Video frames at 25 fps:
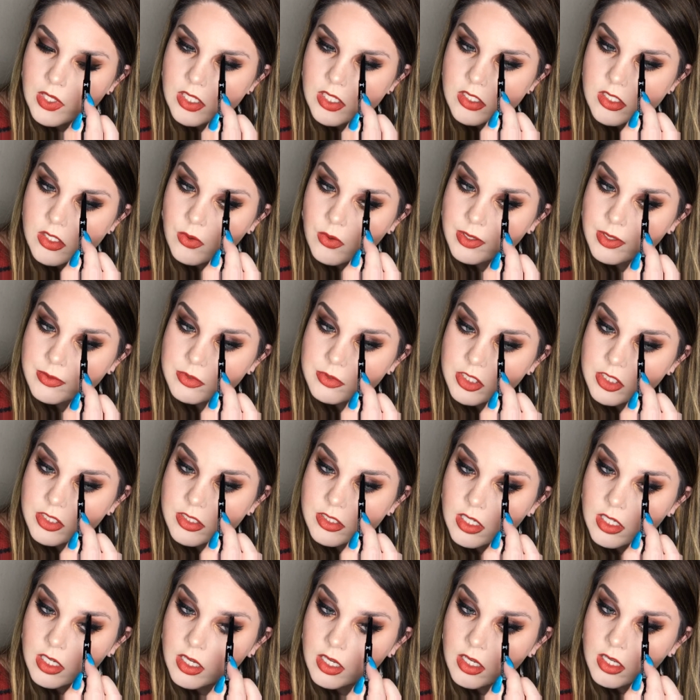So I'm
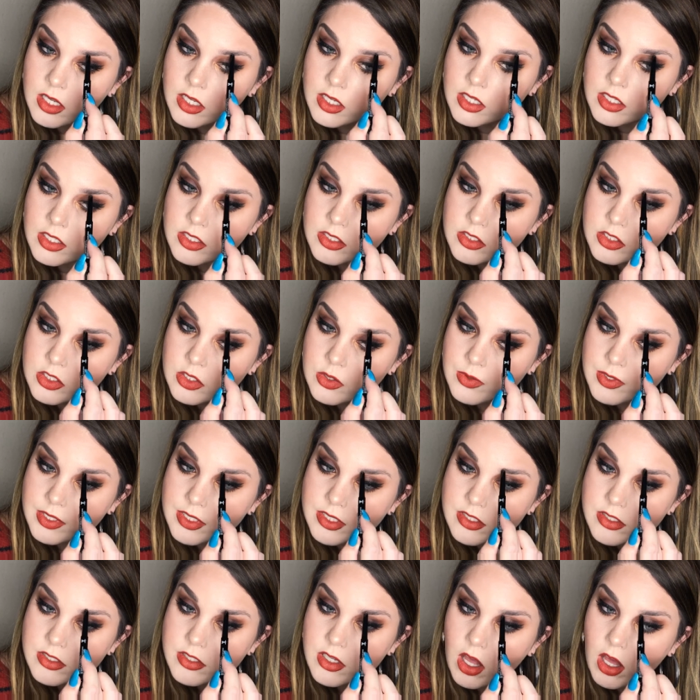just
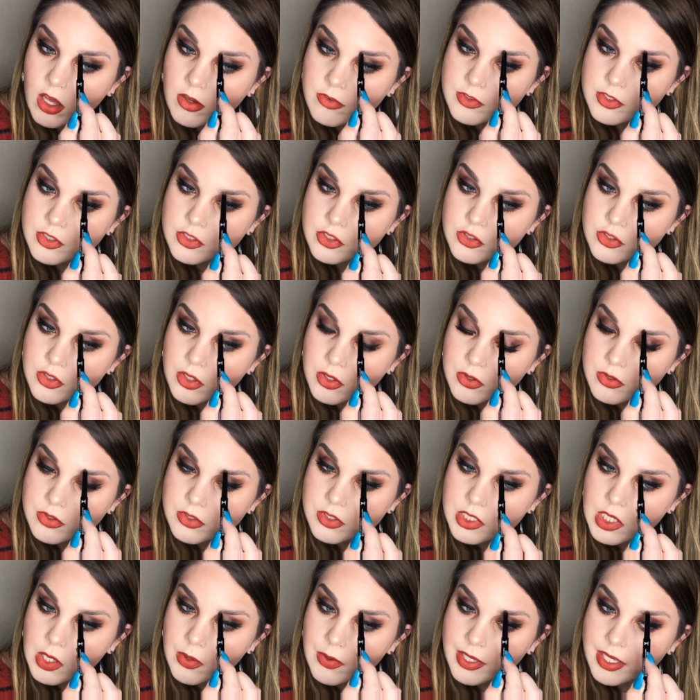doing soft
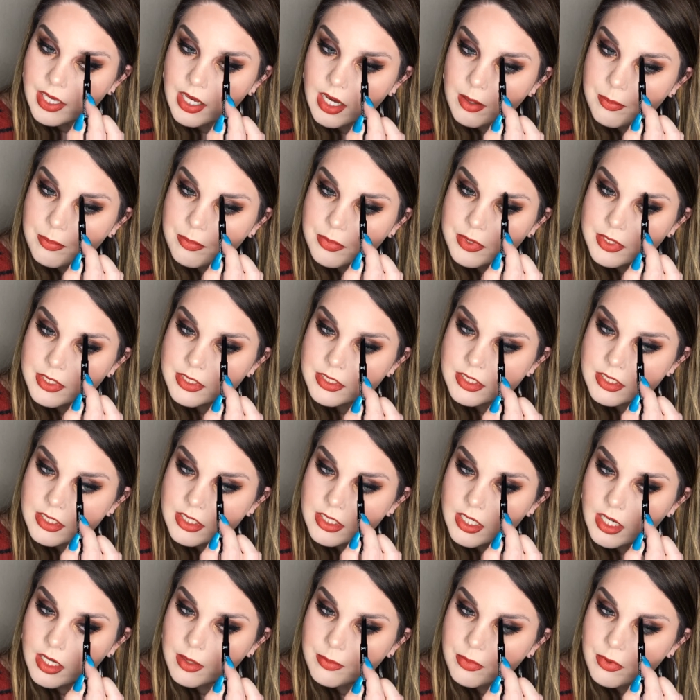strokes going upwards
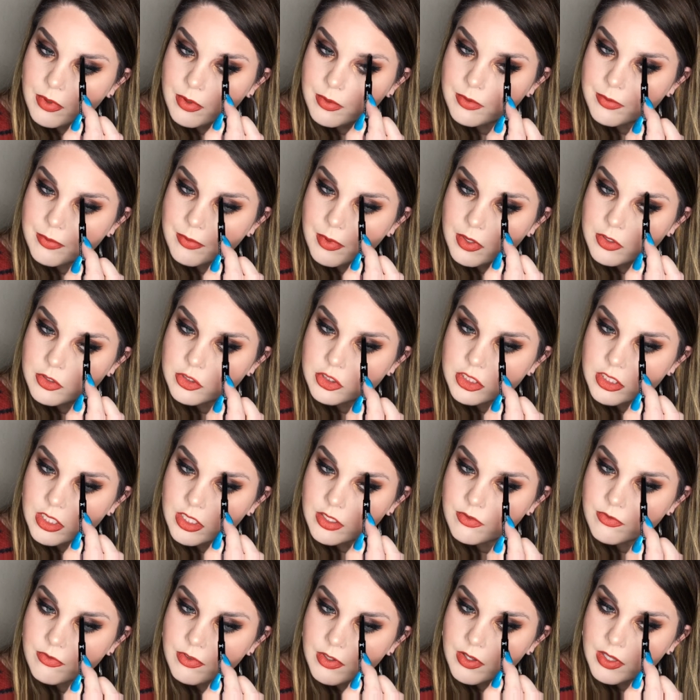in an upward
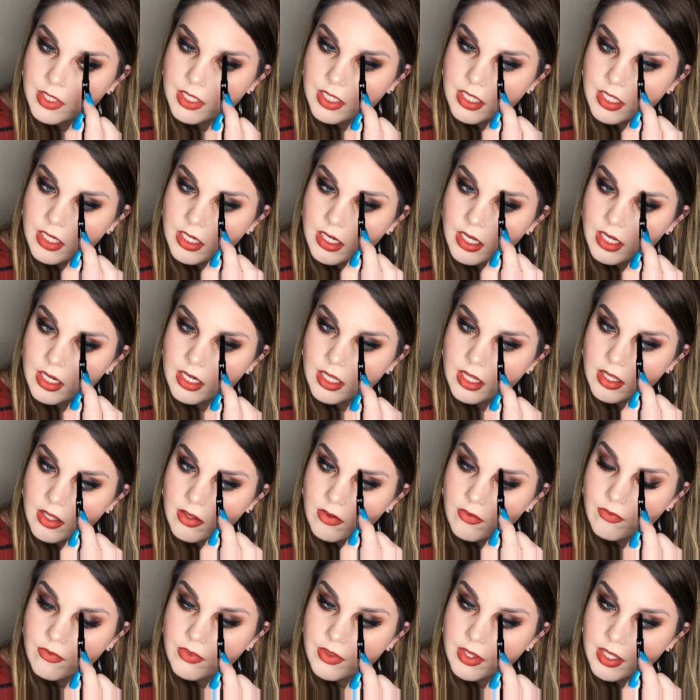motion, filling in any
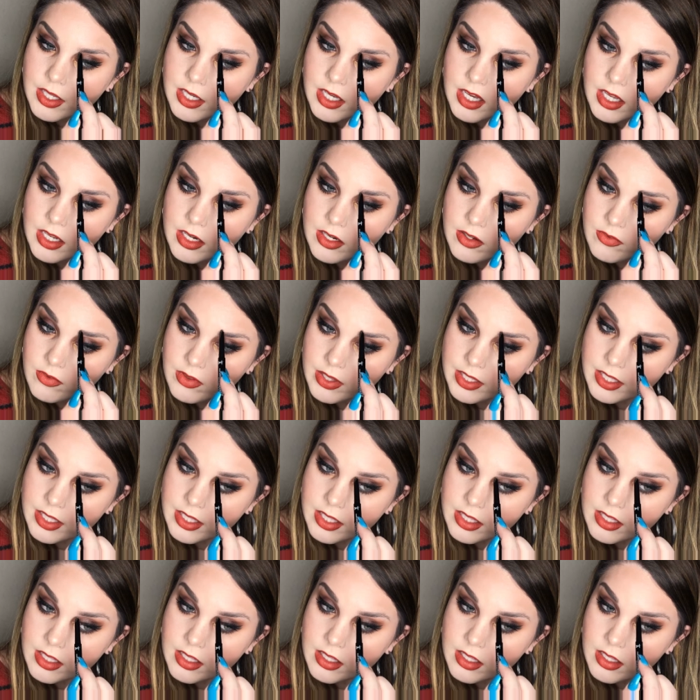of the kind of
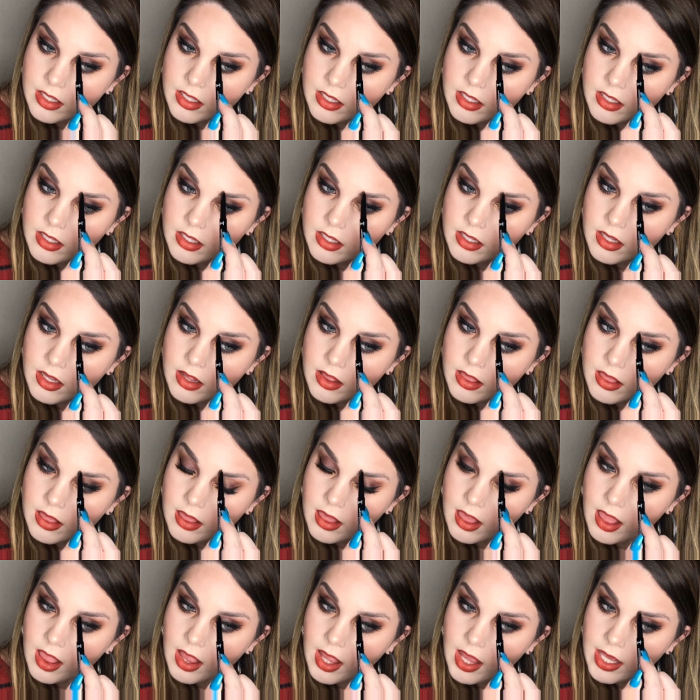like
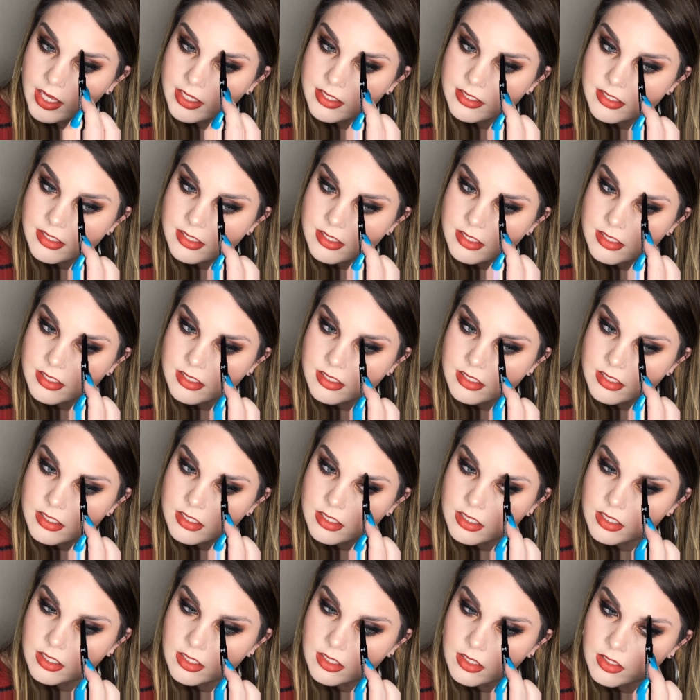
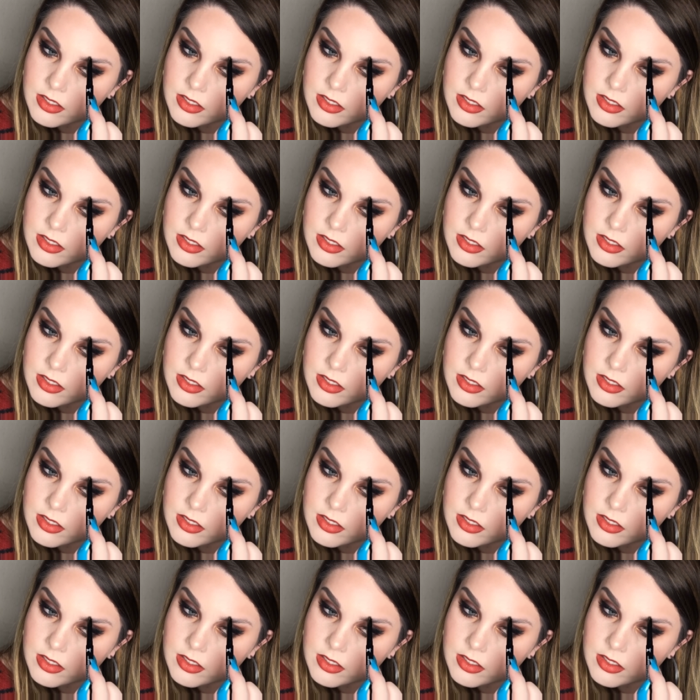less